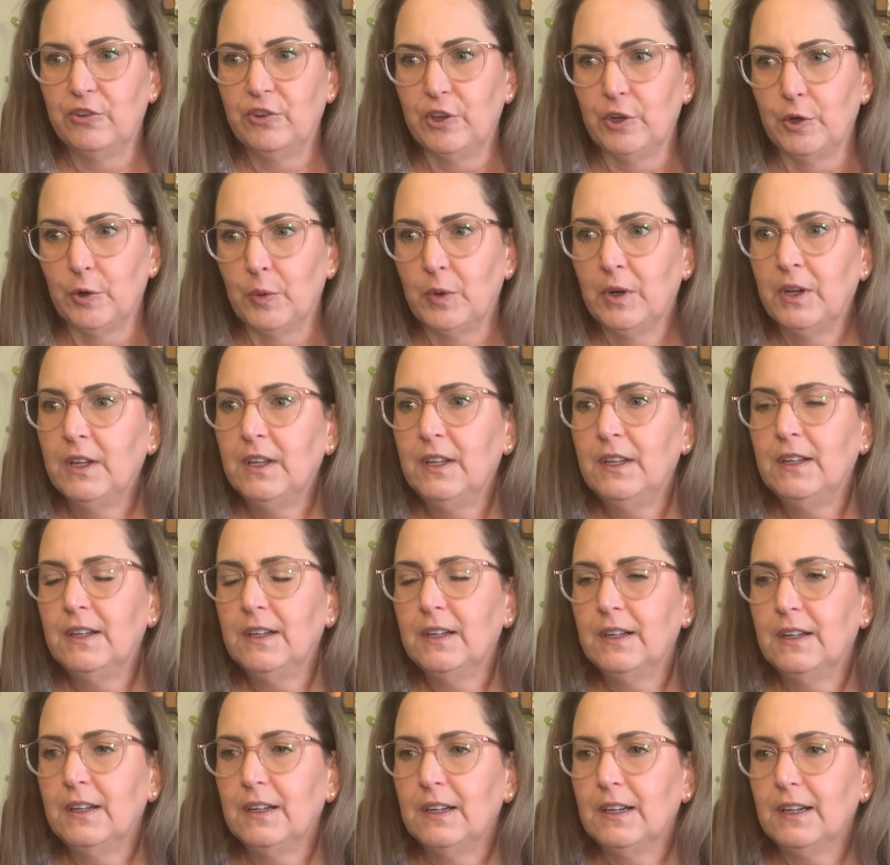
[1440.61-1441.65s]
do.
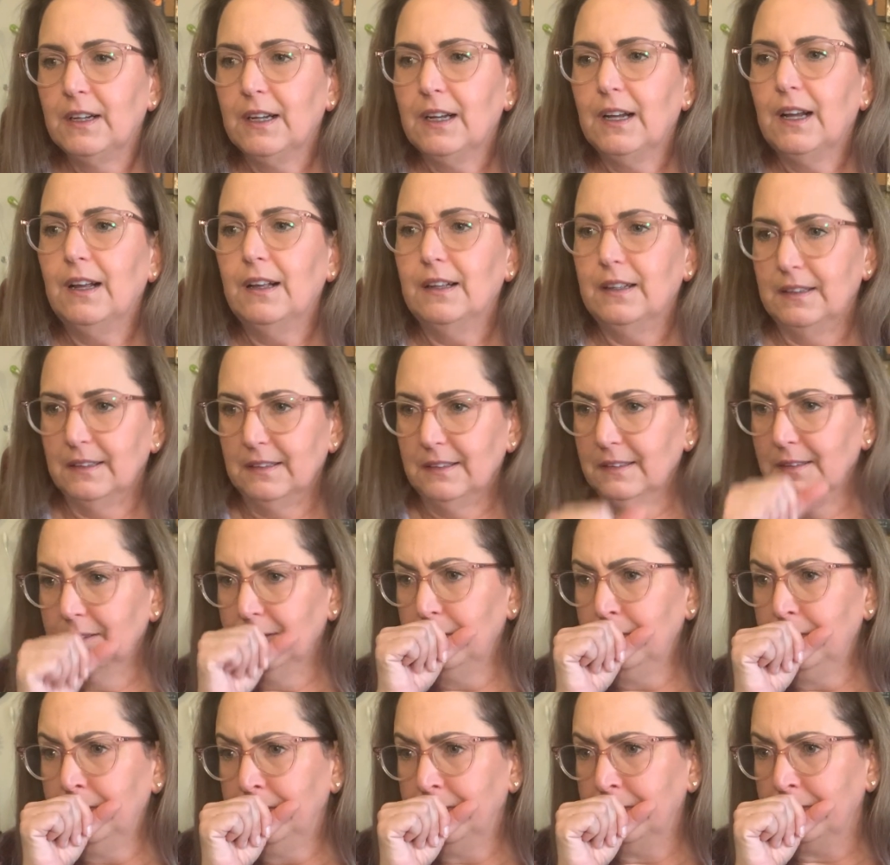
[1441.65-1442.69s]

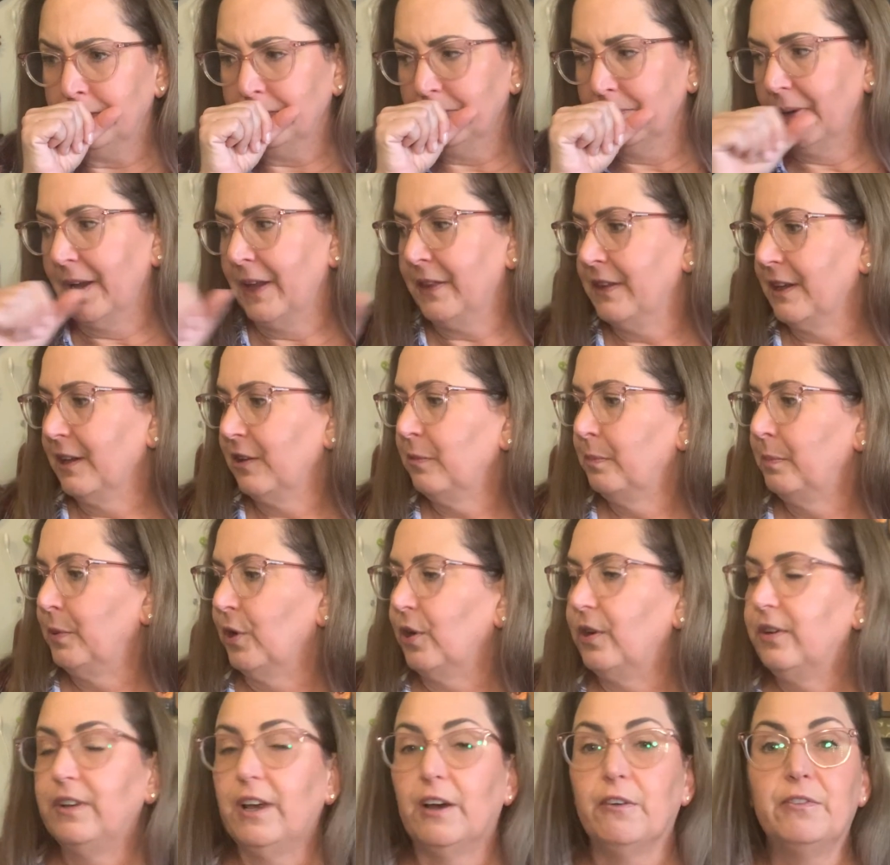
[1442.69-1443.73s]
And this
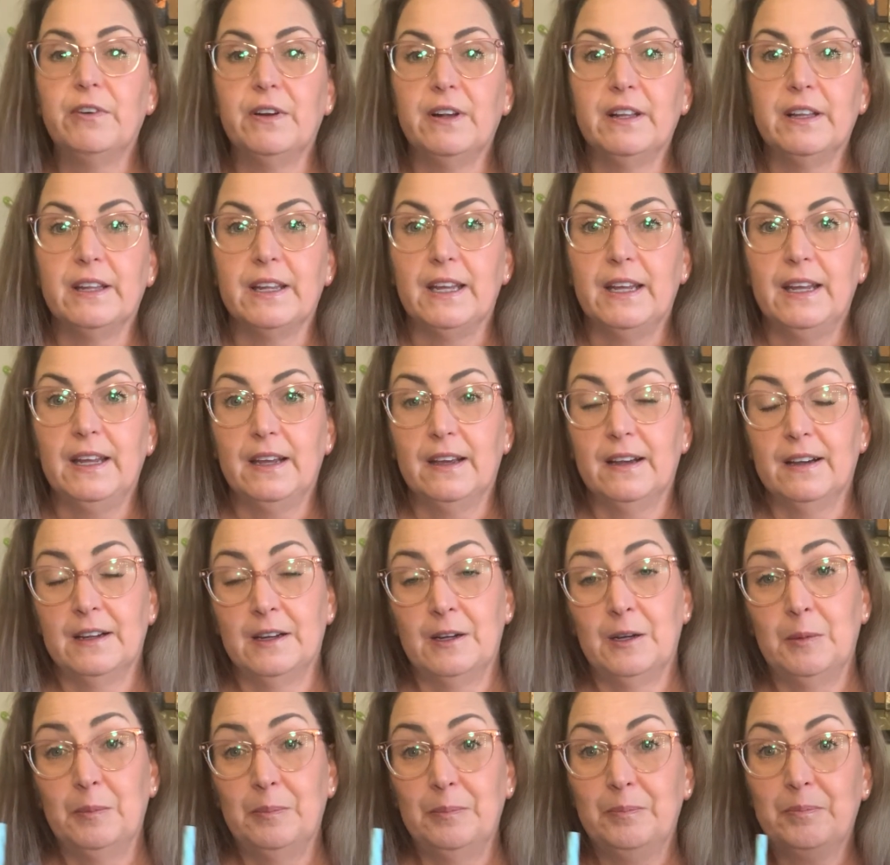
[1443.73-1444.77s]
book definitely
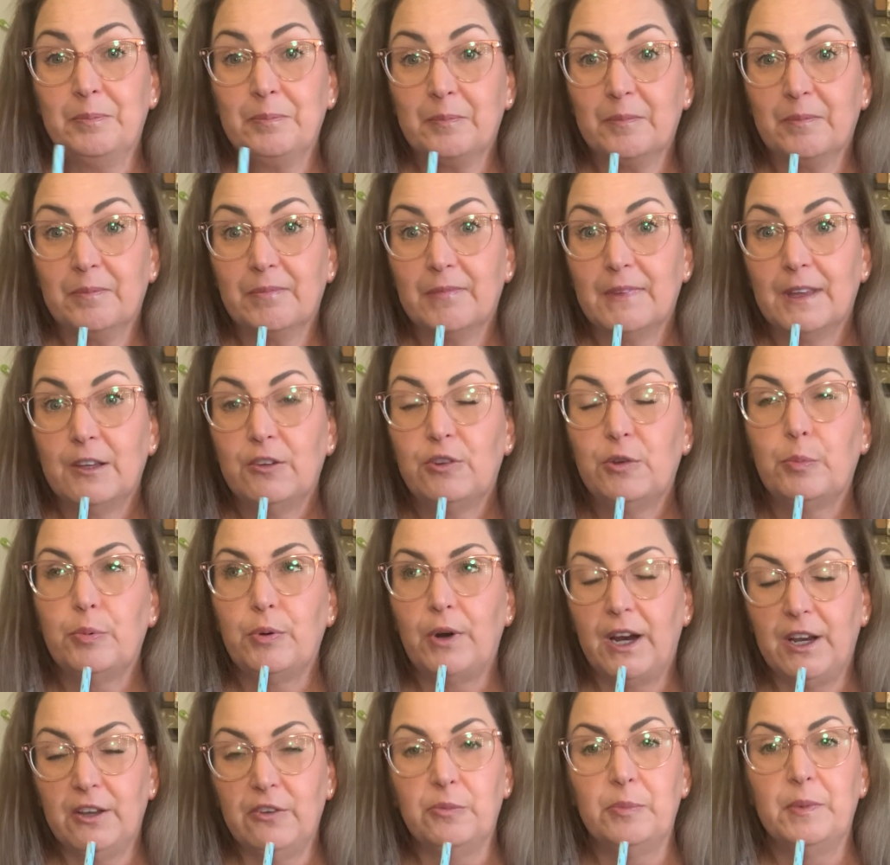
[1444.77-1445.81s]

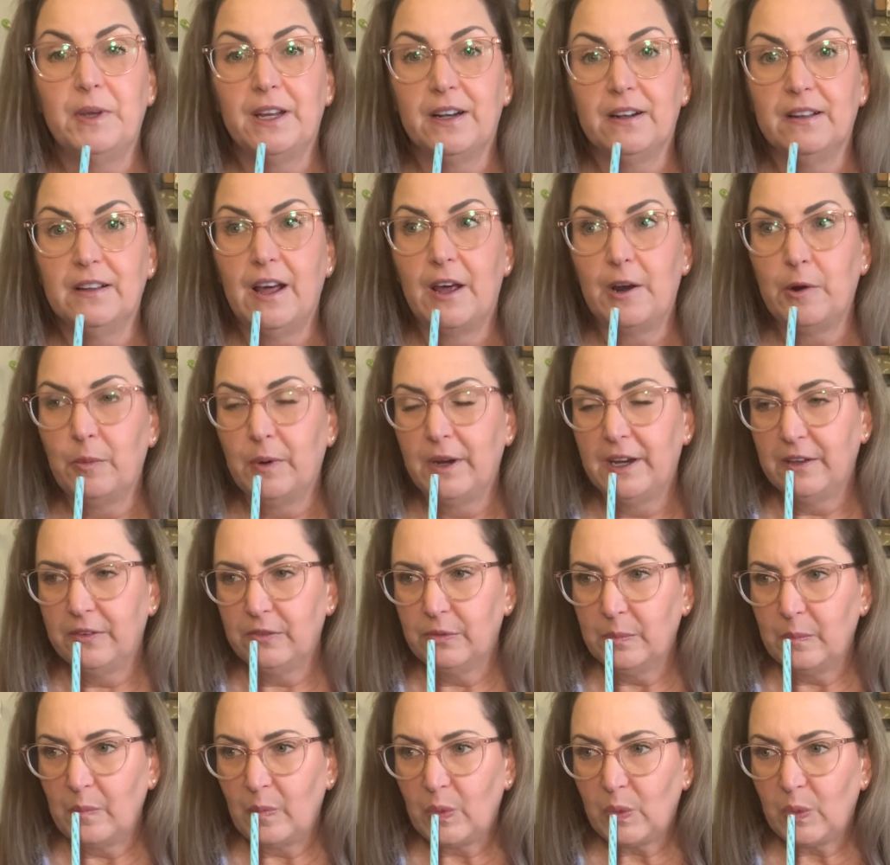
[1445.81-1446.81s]
surprised me in a lot of ways.